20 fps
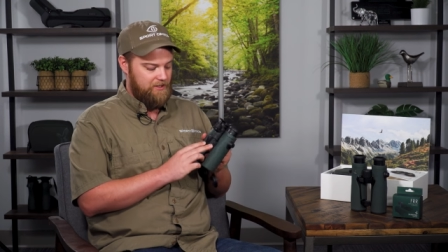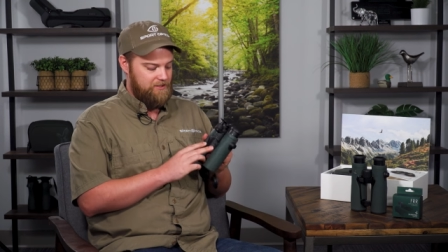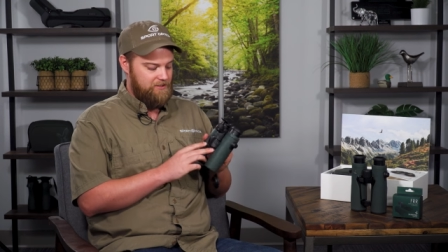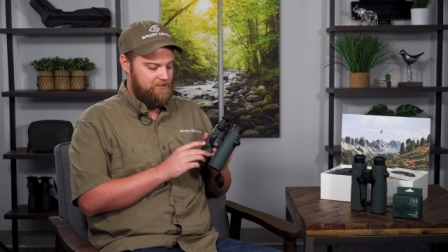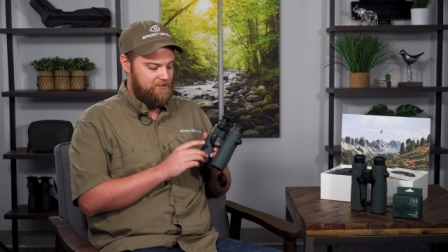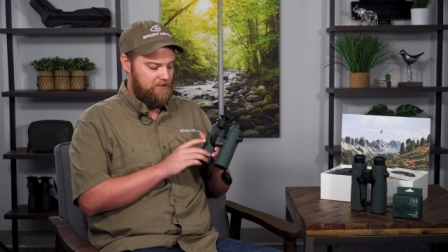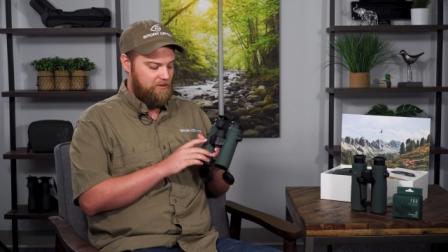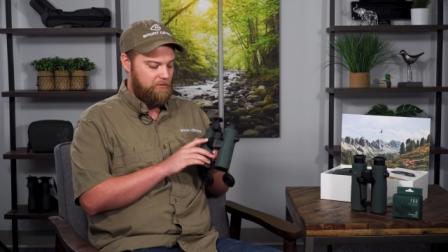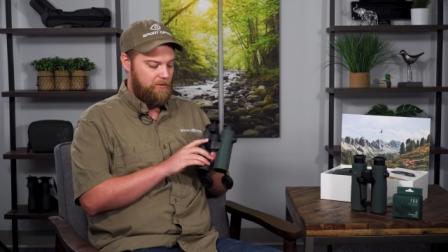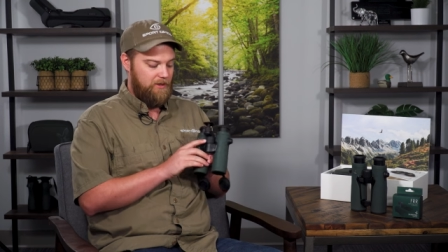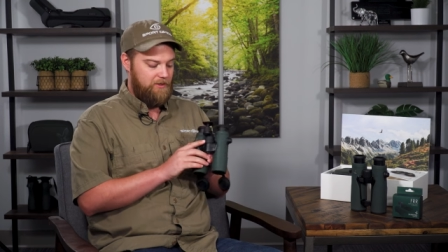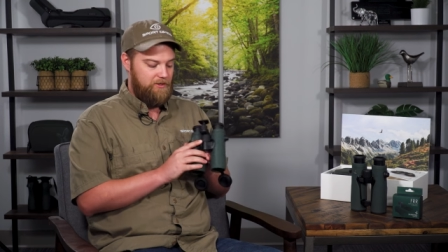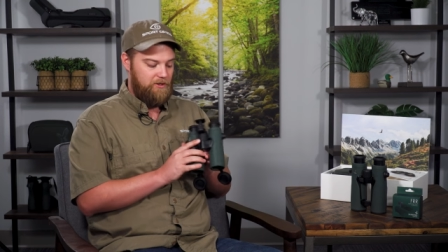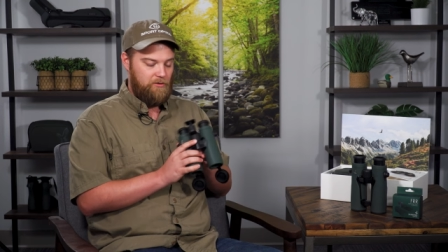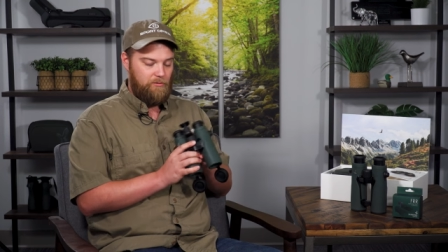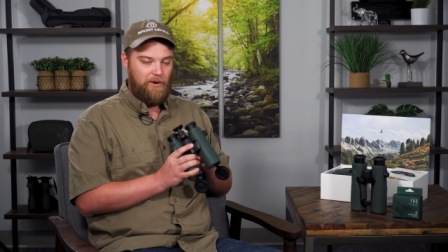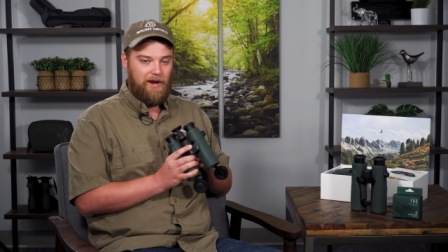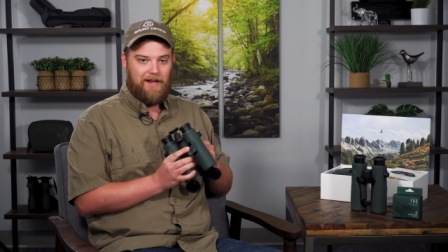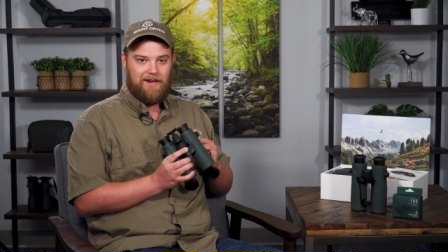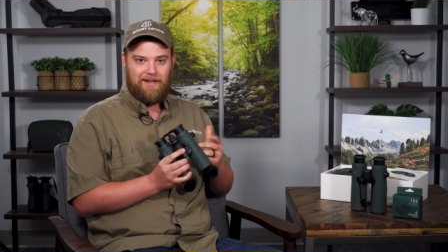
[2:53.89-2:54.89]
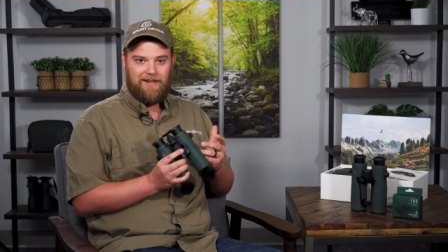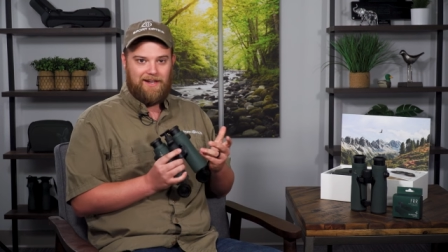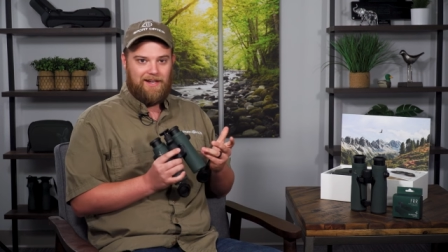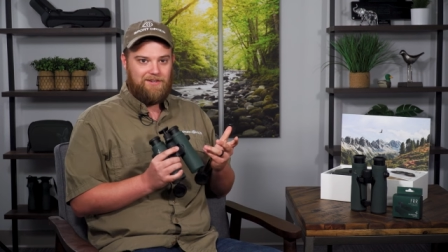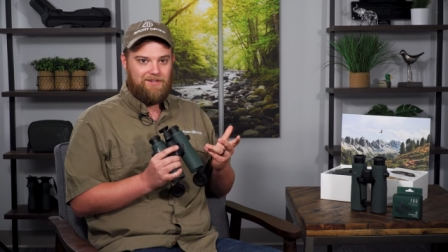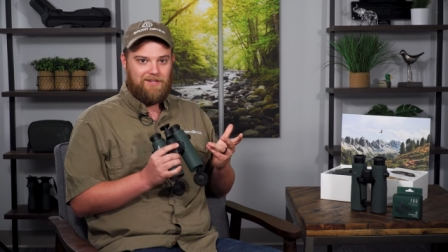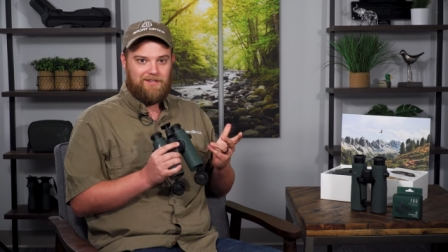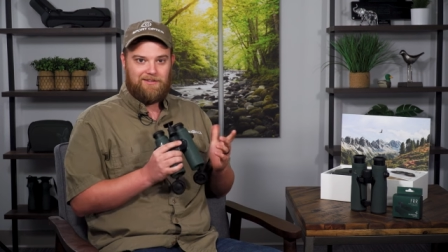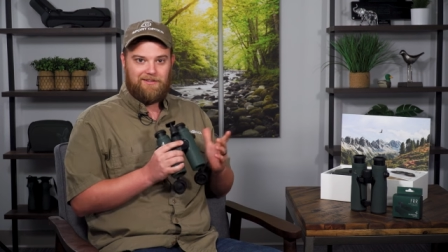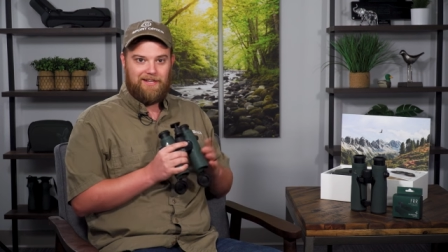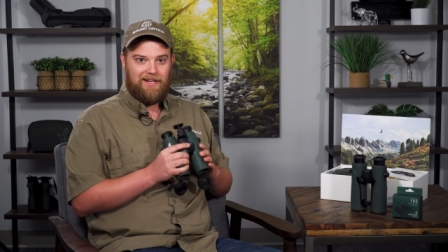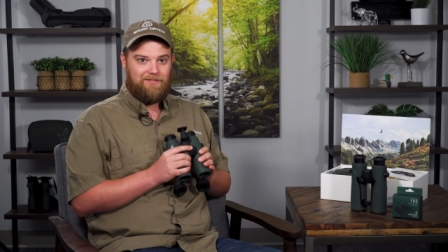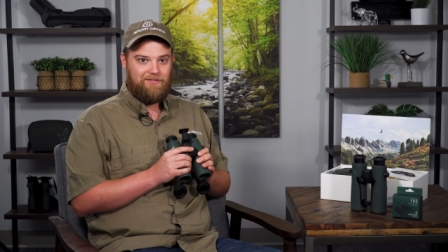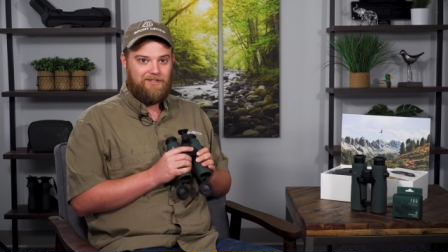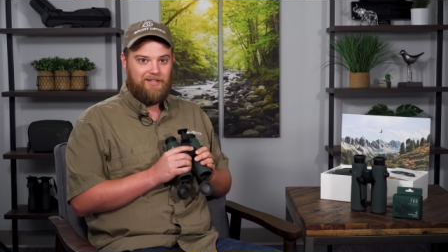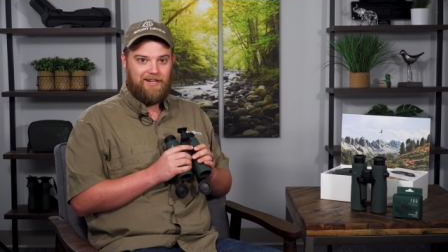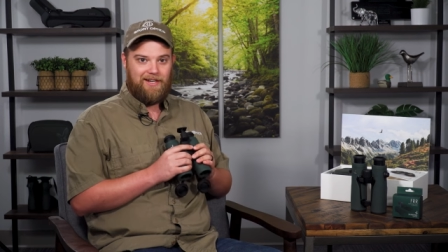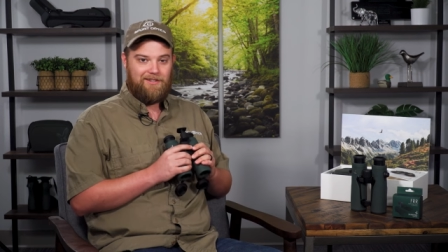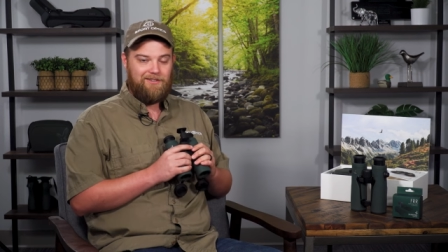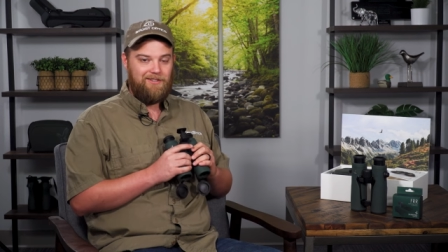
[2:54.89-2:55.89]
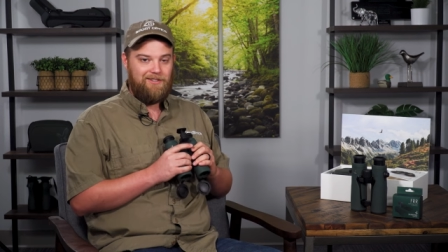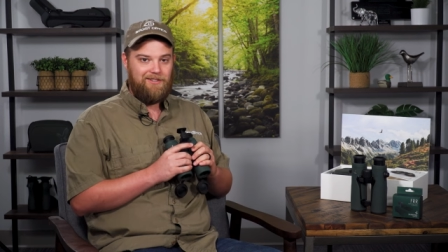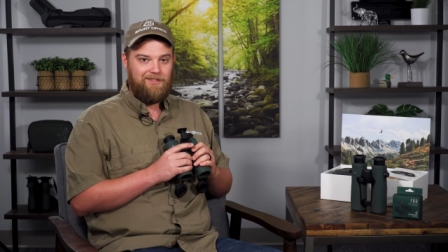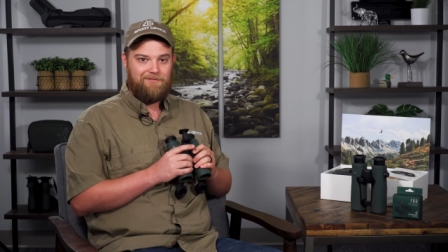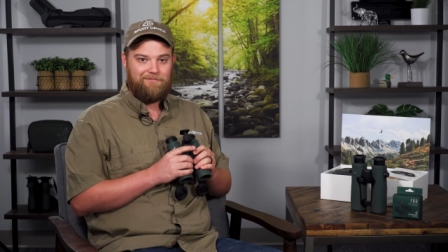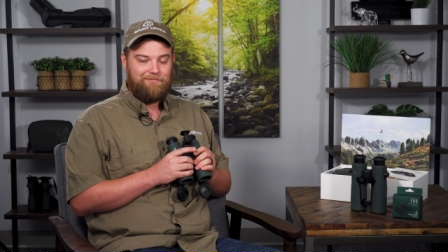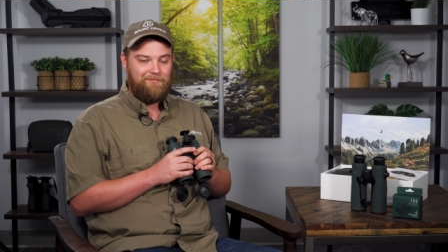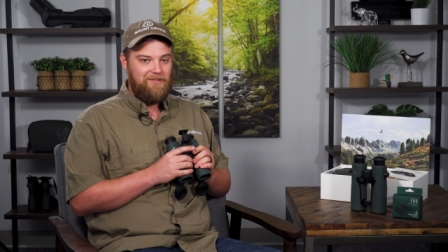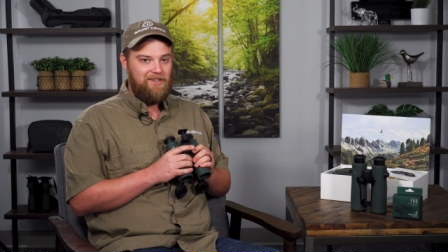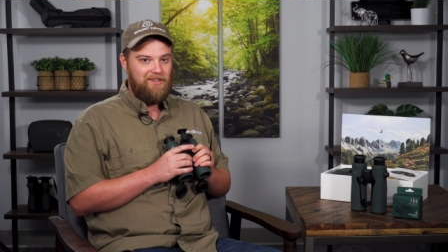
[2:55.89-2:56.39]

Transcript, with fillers: So whether you're right-handed, left-handed,